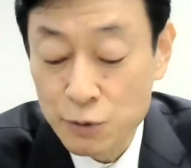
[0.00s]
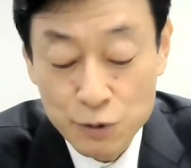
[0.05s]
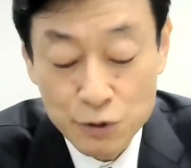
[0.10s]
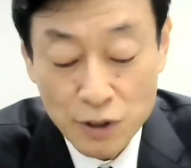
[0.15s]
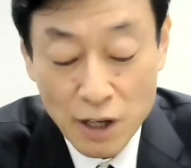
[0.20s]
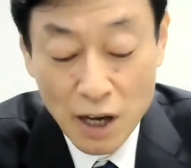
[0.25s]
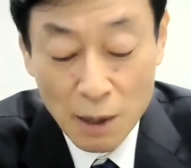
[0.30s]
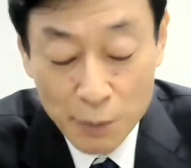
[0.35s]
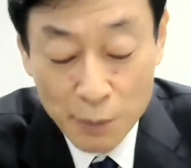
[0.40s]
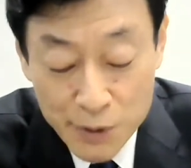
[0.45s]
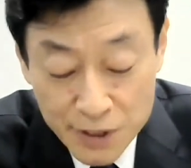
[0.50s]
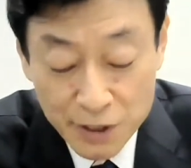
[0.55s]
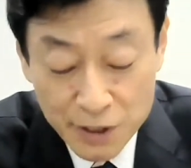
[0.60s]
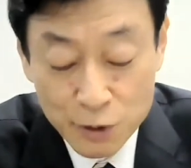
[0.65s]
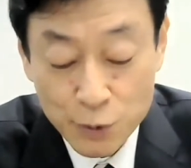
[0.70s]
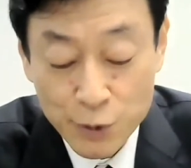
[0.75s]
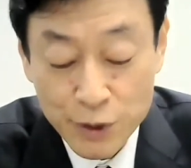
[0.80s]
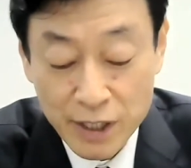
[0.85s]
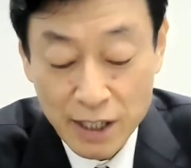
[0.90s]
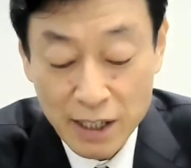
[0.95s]
do
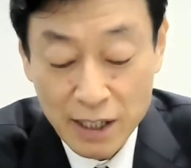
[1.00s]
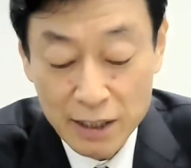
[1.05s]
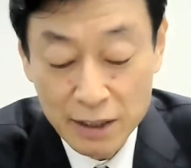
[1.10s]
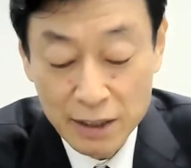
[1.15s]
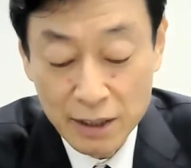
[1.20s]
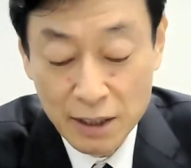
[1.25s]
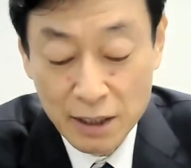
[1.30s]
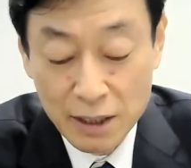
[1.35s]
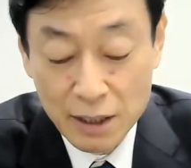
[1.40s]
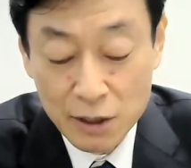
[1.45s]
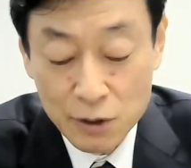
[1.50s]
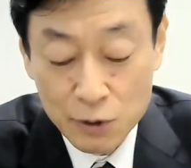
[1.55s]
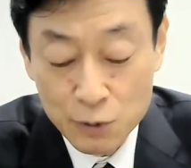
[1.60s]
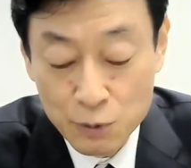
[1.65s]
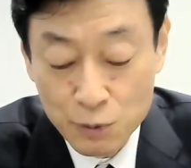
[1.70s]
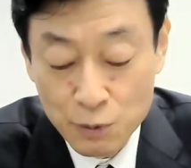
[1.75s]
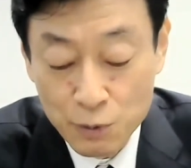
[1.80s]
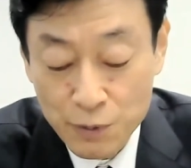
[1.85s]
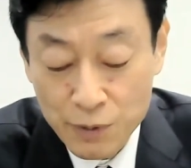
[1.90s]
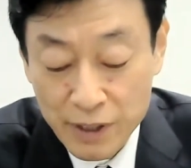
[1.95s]
everything we can
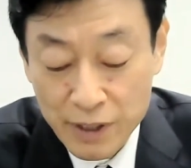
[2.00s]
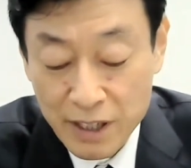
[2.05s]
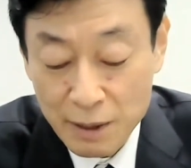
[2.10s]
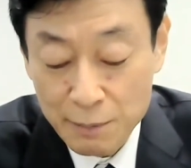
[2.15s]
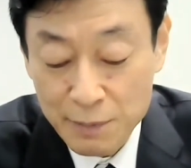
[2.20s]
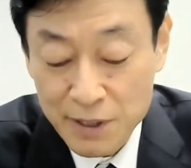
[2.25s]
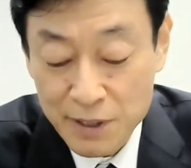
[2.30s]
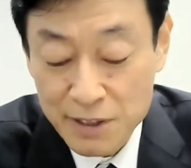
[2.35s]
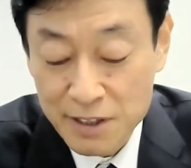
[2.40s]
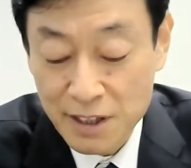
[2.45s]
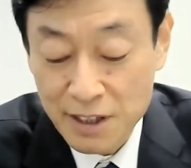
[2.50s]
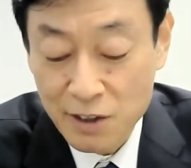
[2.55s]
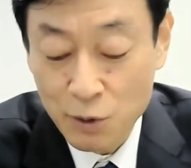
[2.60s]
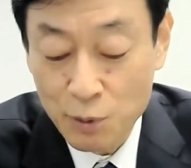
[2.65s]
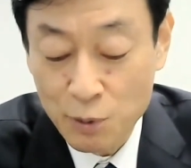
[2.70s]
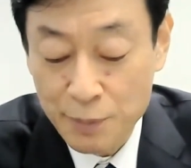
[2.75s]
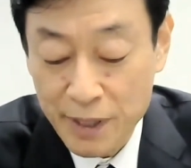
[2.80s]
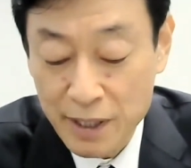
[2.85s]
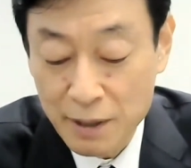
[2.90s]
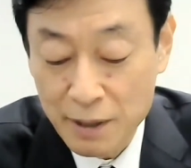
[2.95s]
to recover the
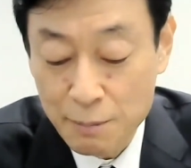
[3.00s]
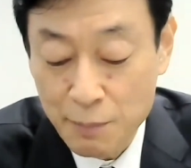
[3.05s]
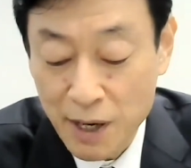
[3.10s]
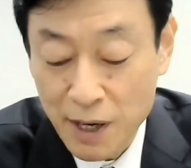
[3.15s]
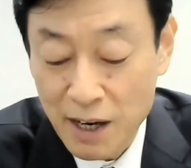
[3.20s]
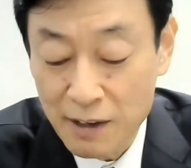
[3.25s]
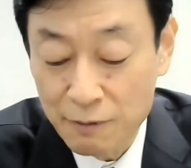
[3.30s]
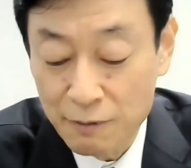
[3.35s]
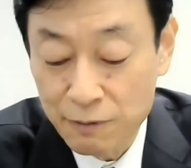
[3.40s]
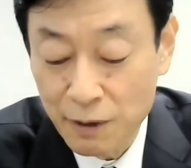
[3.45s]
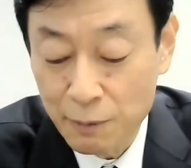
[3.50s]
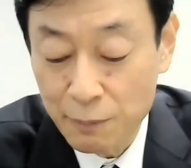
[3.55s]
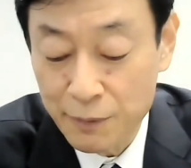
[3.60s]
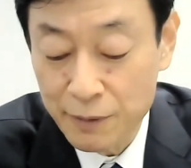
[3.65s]
economy by